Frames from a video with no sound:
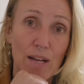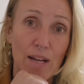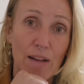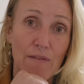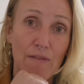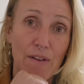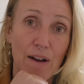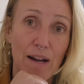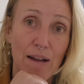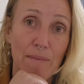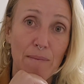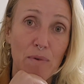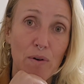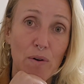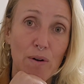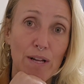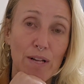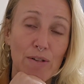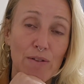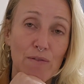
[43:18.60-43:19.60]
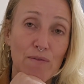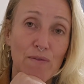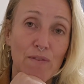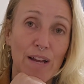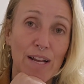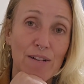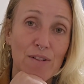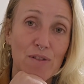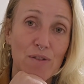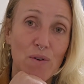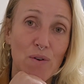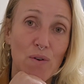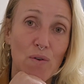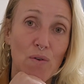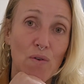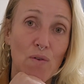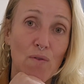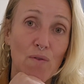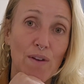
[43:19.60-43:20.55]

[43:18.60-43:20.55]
if I'm going to venture off